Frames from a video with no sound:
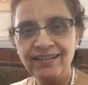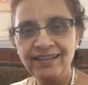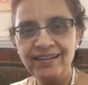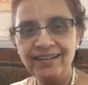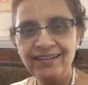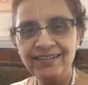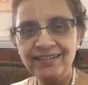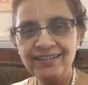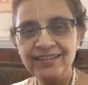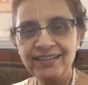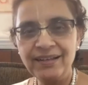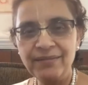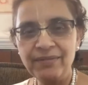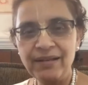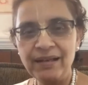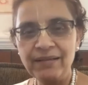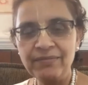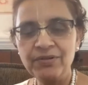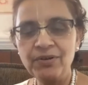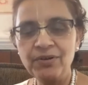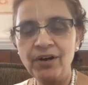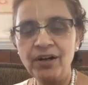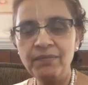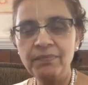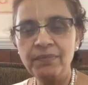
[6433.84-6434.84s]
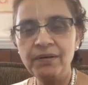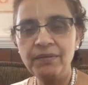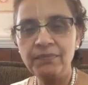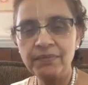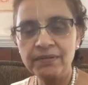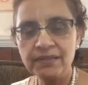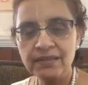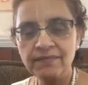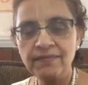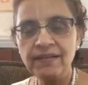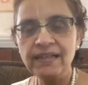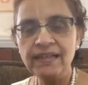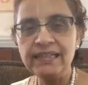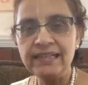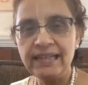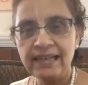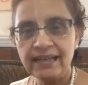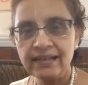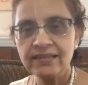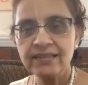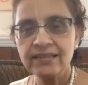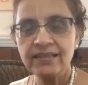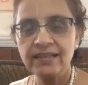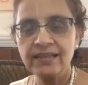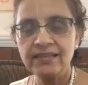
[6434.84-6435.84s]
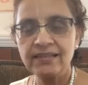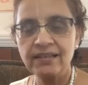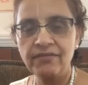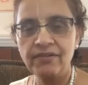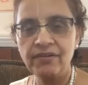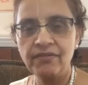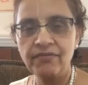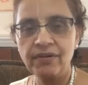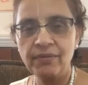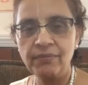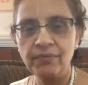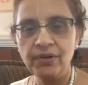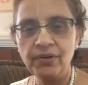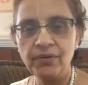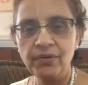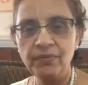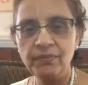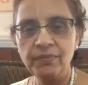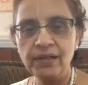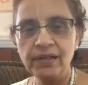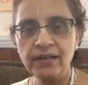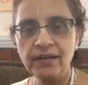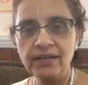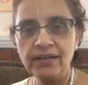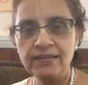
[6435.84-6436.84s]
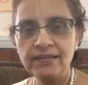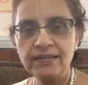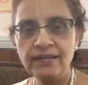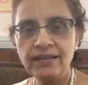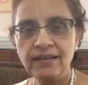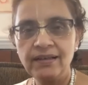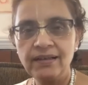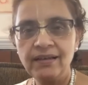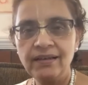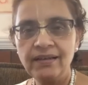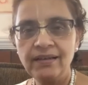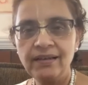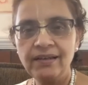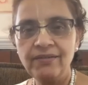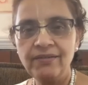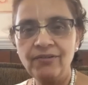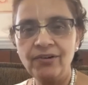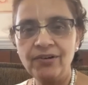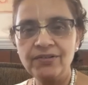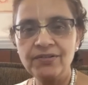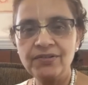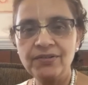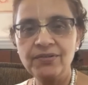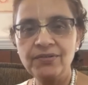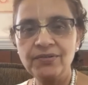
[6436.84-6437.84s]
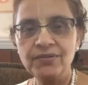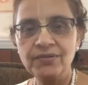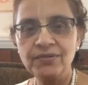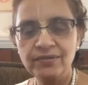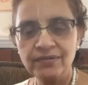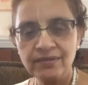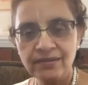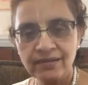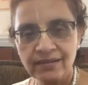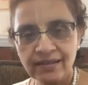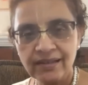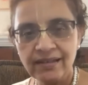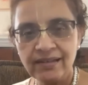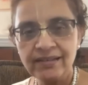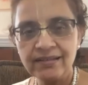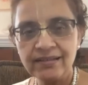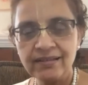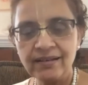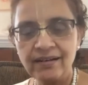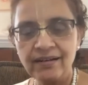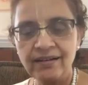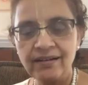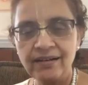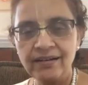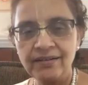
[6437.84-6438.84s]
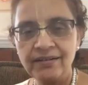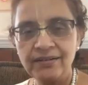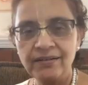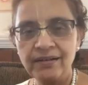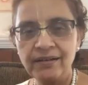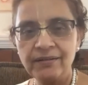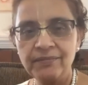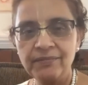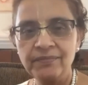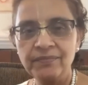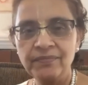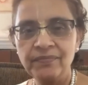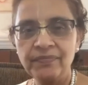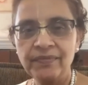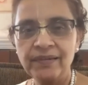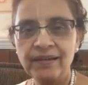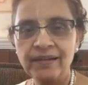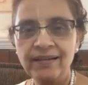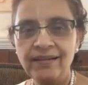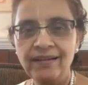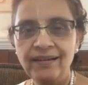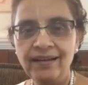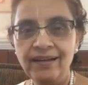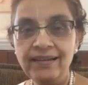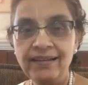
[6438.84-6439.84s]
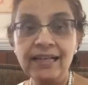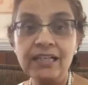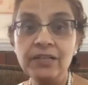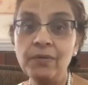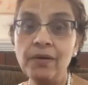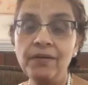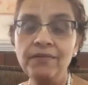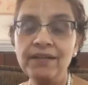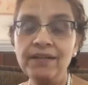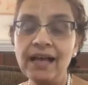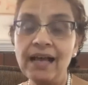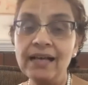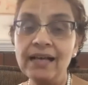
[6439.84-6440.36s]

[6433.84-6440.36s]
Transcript: Okay. Sometimes God purposely takes things away from you because he wants you to really surrender to him. And that's why I